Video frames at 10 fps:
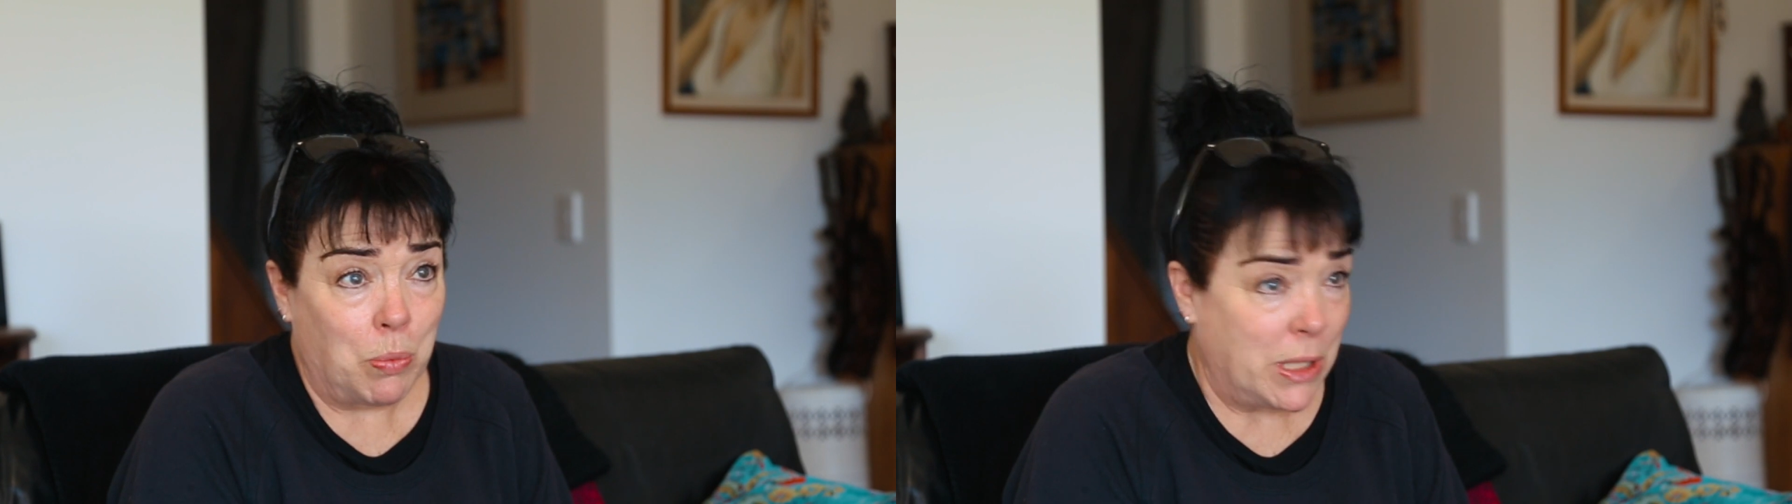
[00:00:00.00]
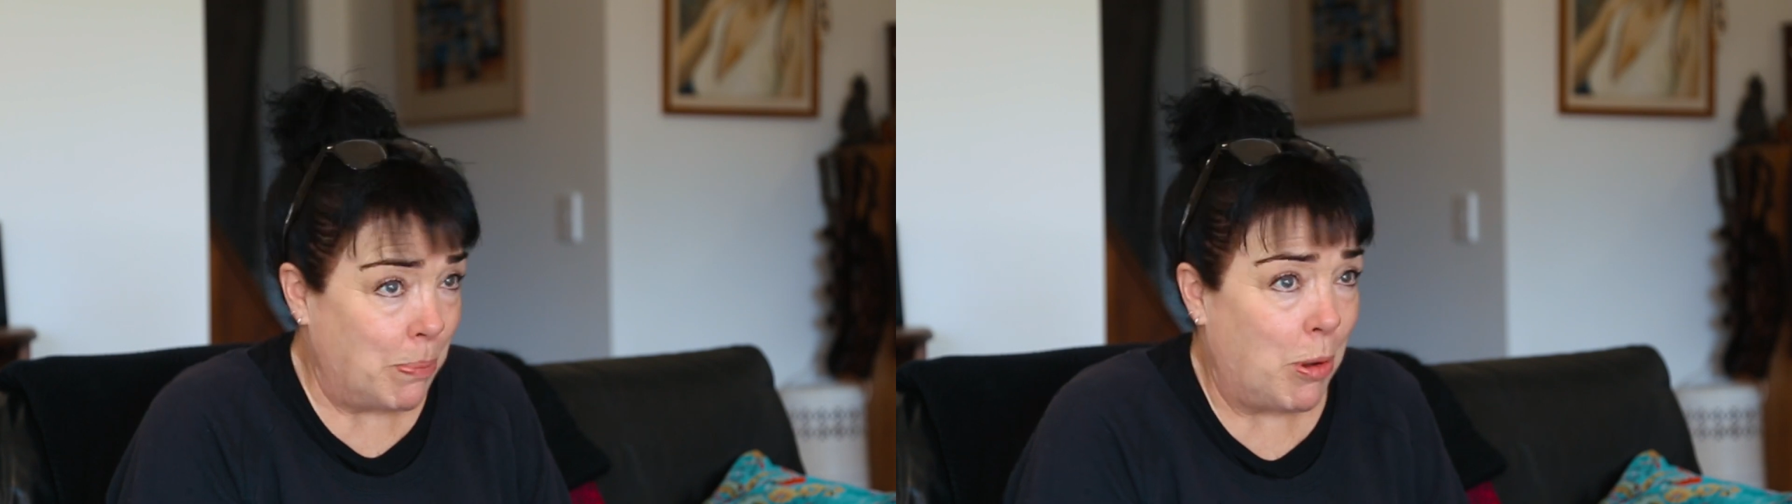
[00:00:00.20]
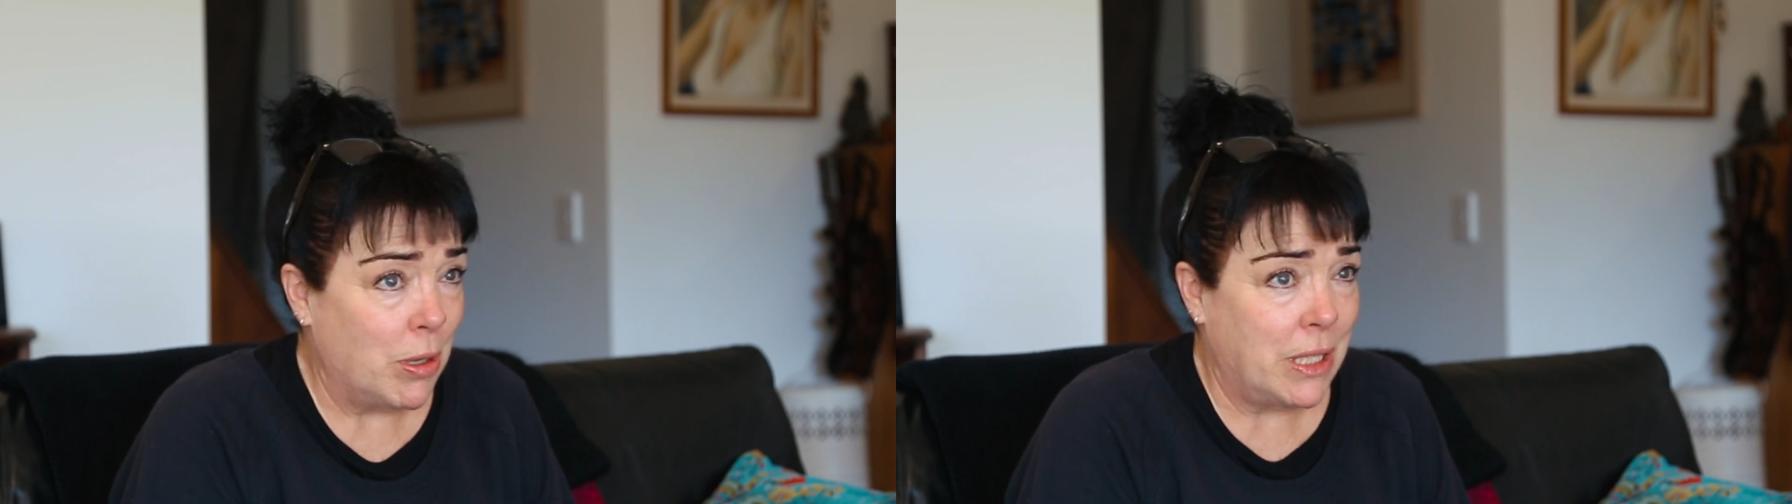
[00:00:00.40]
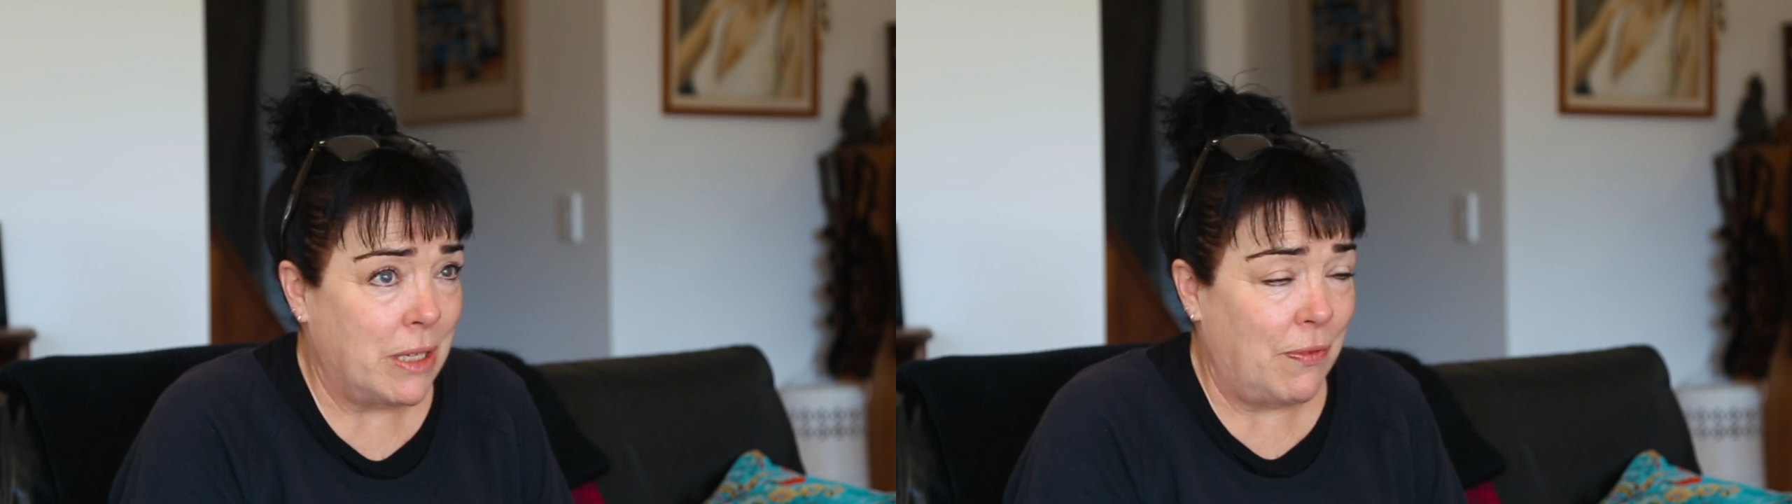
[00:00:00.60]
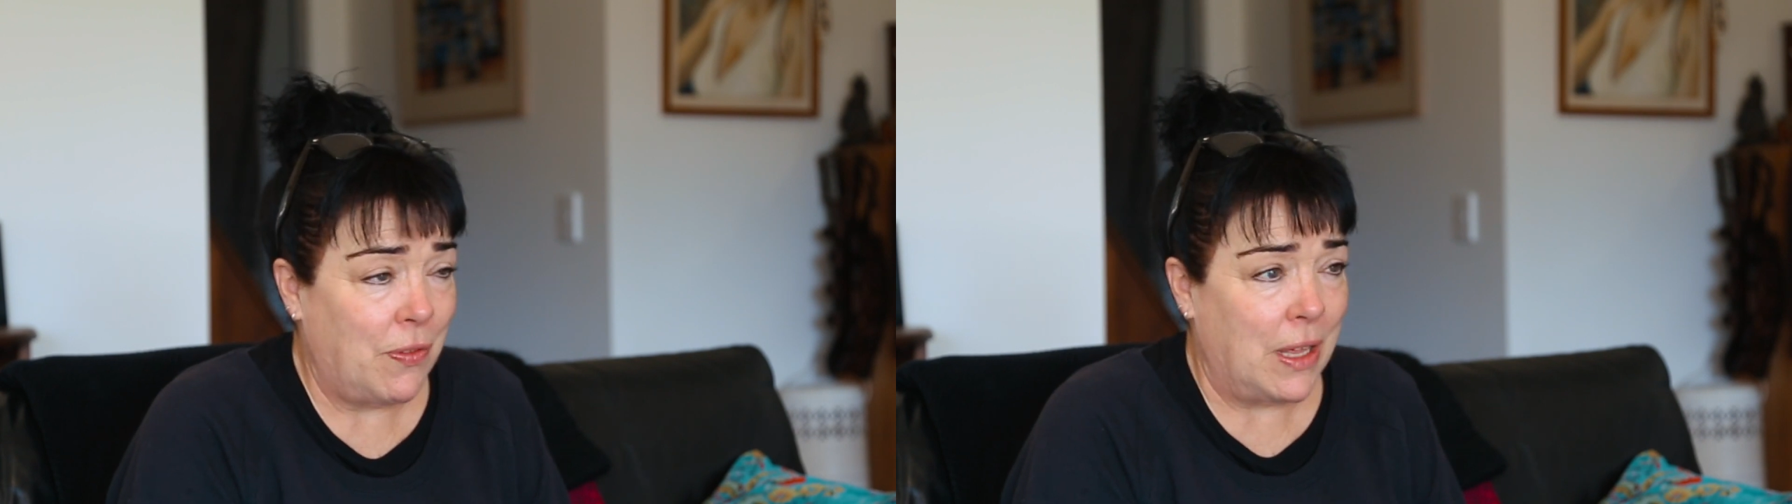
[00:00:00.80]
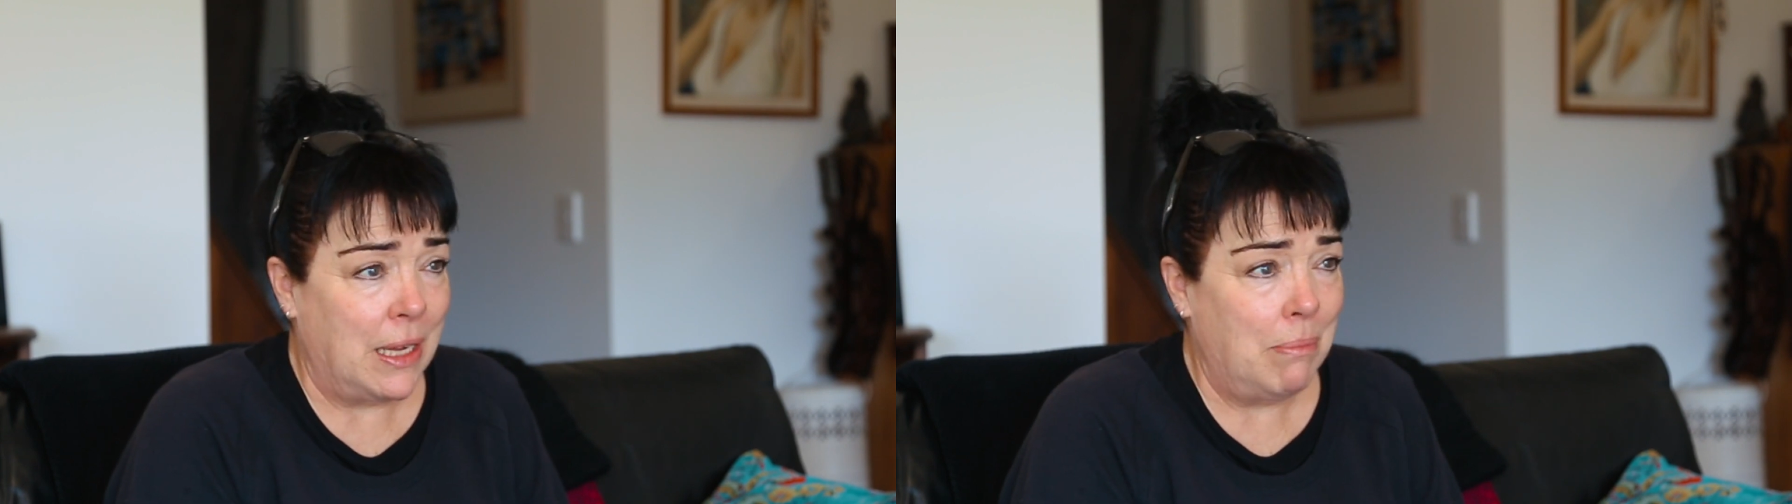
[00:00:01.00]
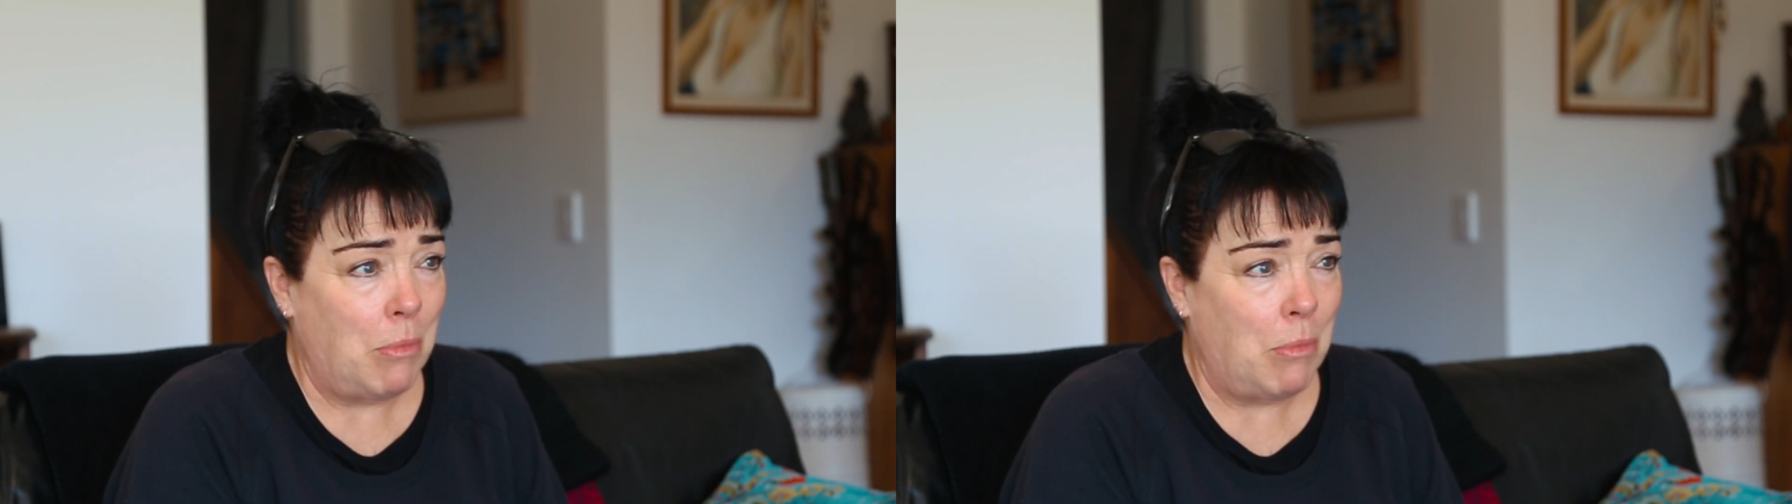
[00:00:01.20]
was a positive thing.